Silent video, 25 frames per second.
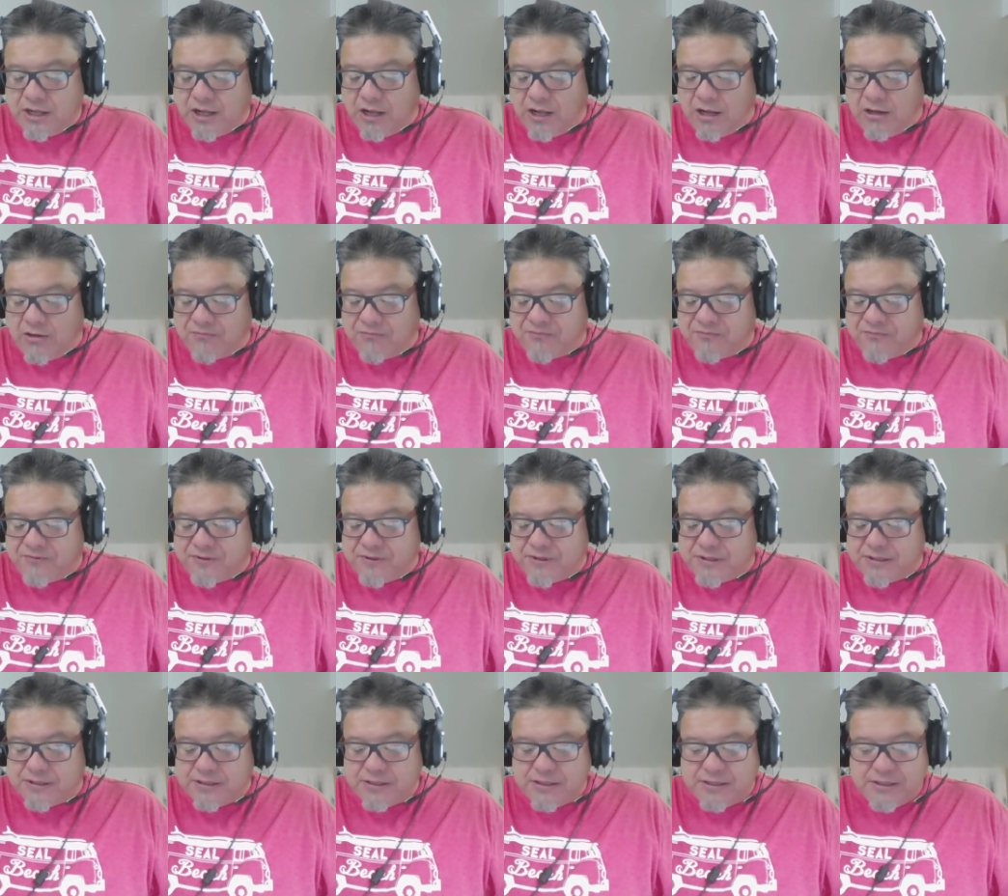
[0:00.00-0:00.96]
of
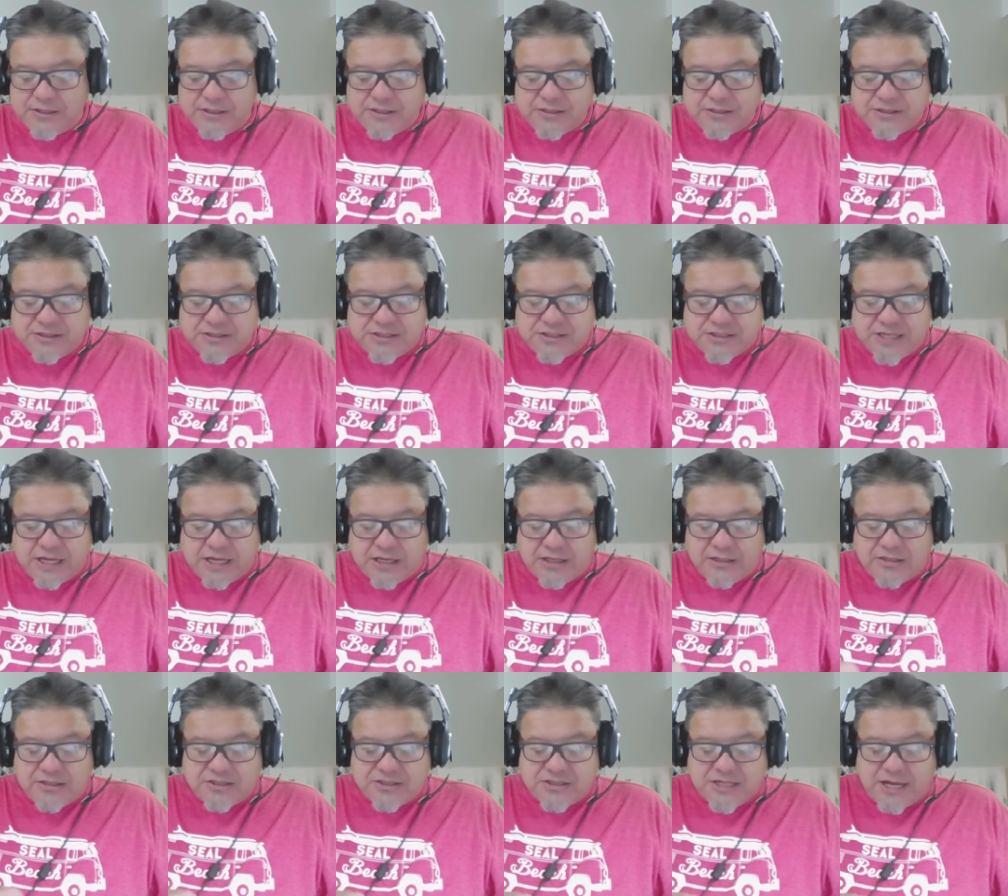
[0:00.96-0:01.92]
the
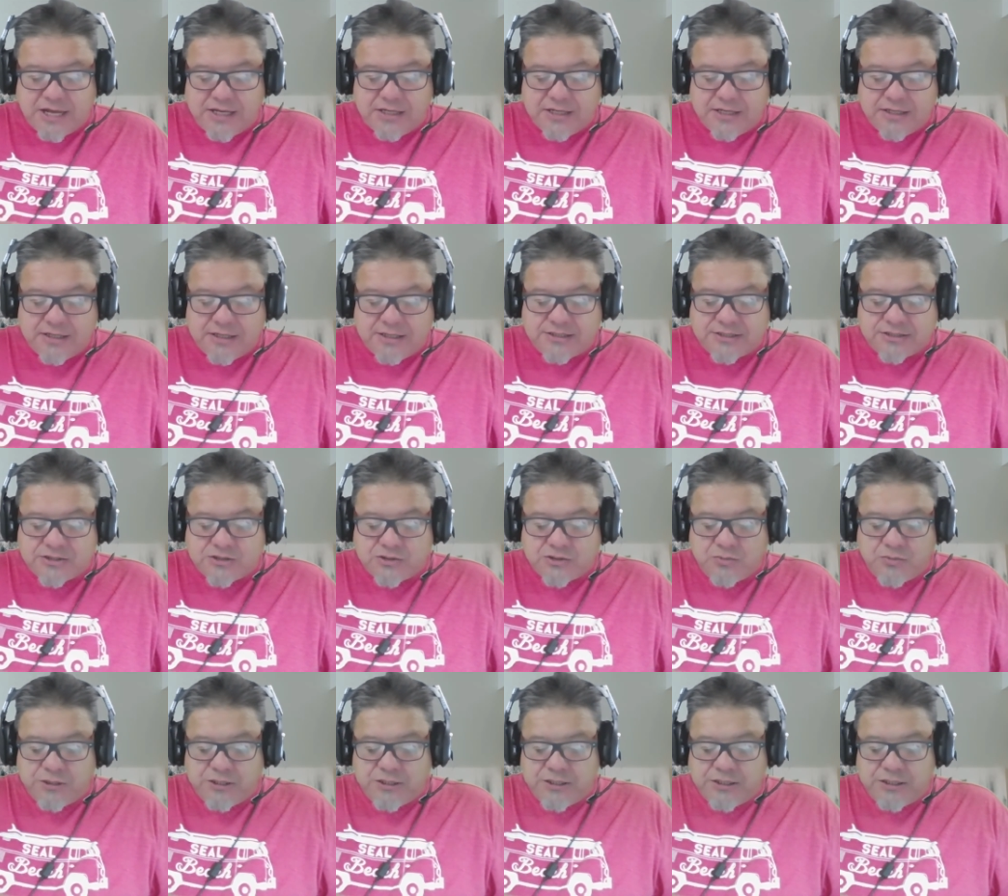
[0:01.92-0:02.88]
second set is
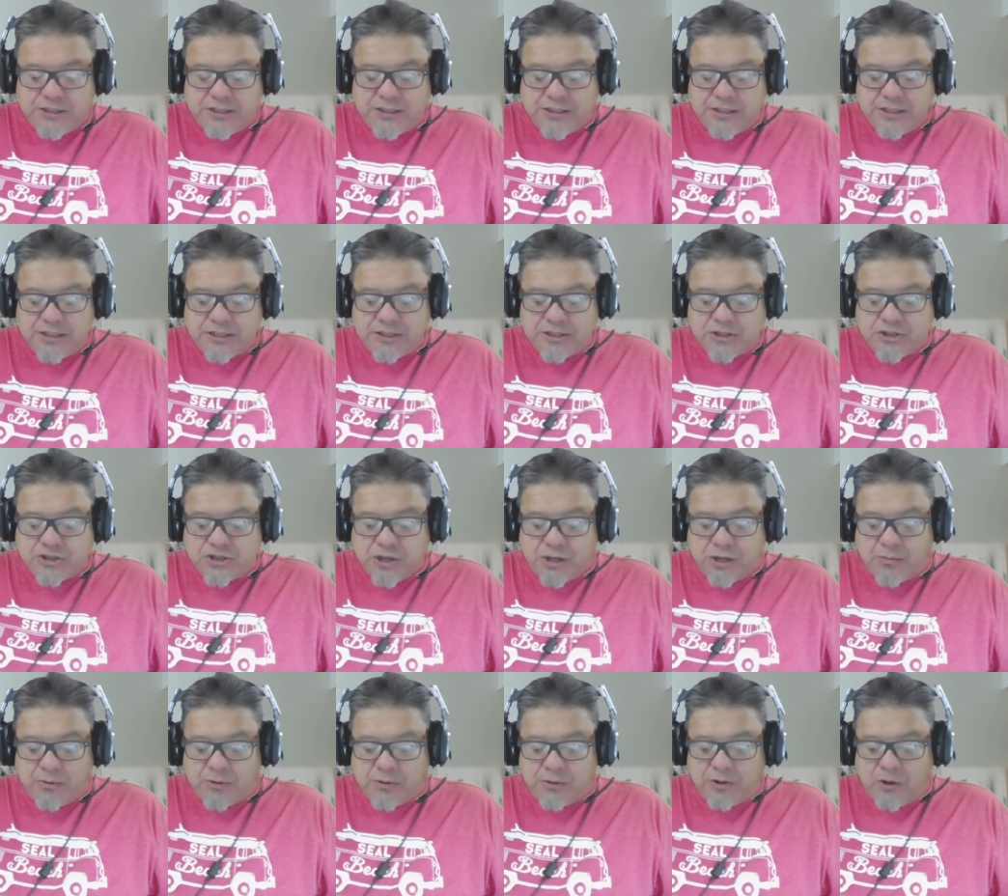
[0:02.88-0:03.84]
to be
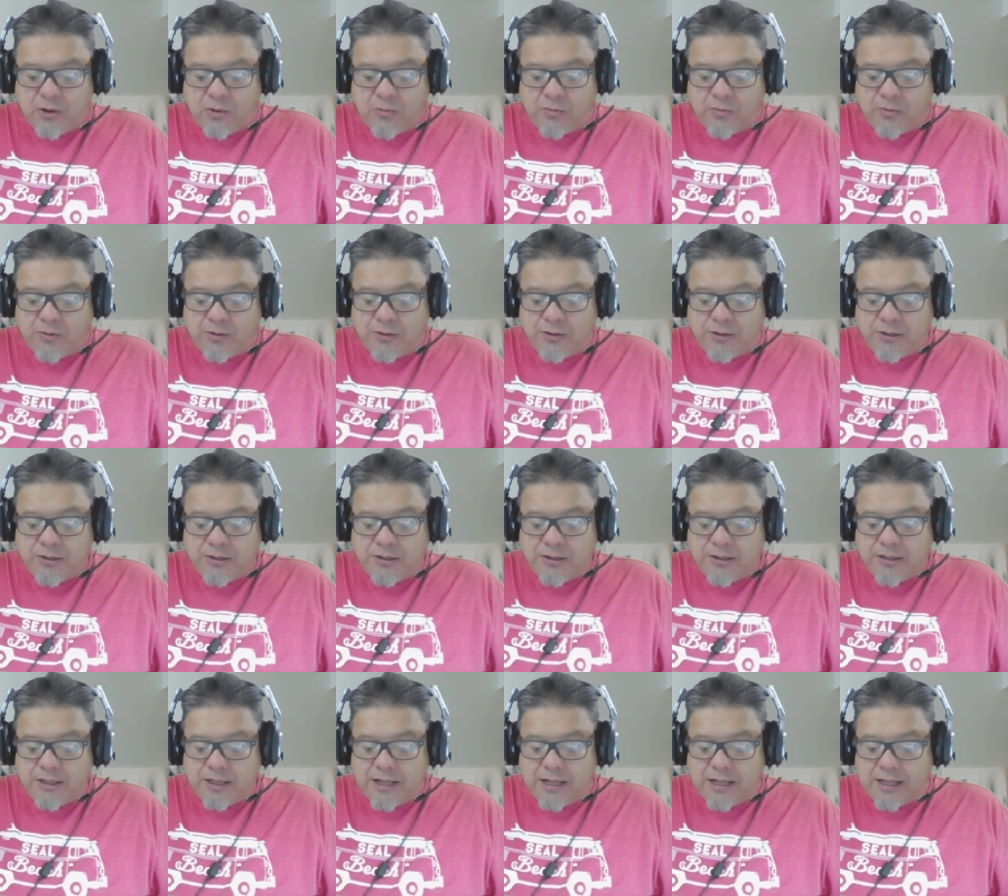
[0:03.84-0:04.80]
doubled over
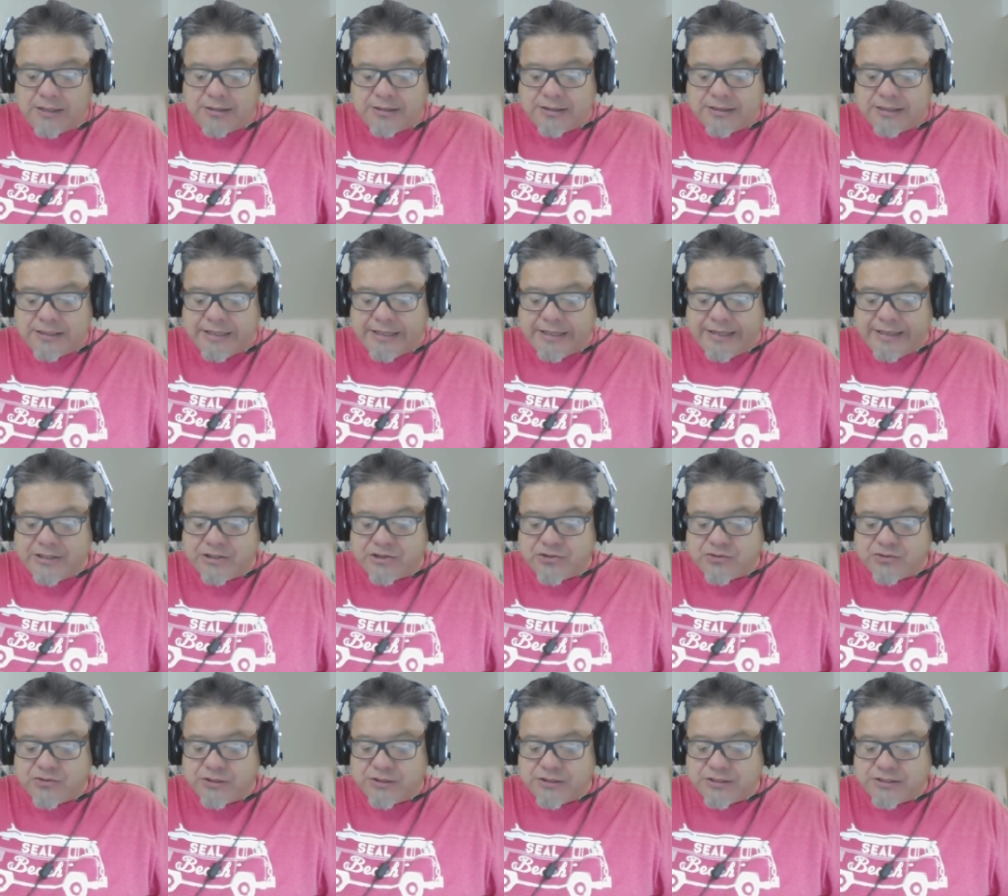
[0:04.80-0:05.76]
at the
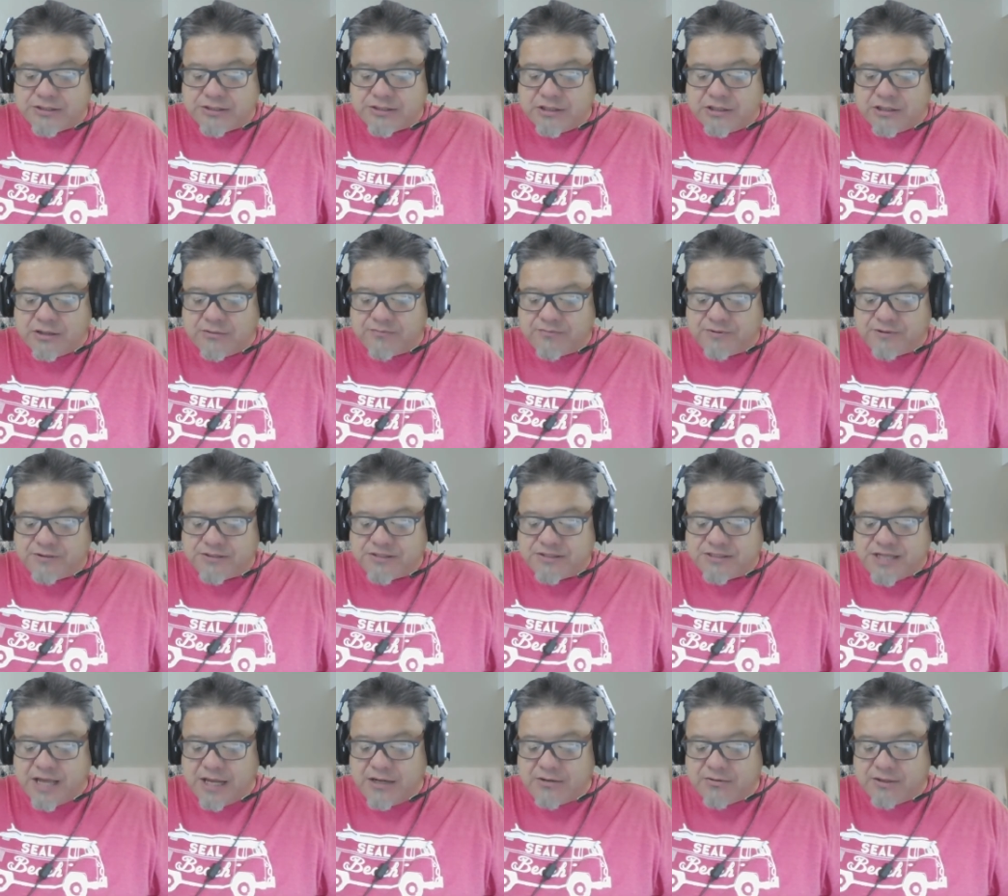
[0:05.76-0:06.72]
entrance of the
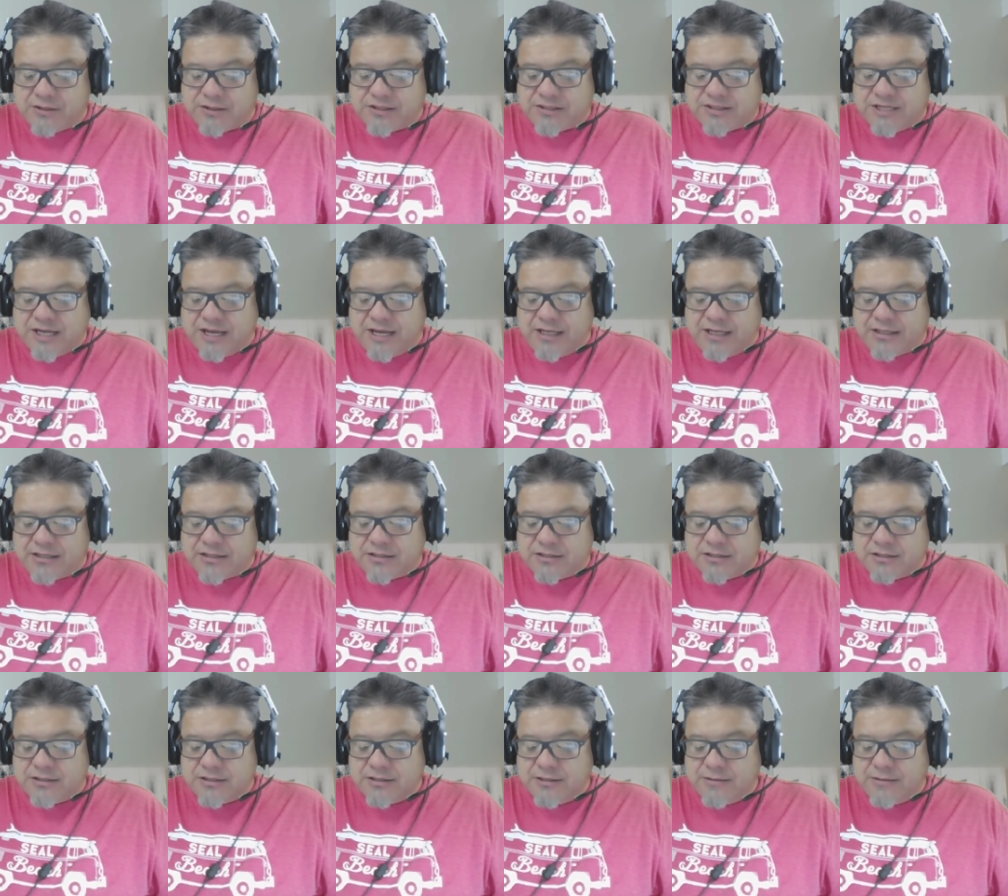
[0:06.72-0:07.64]
sacred tent.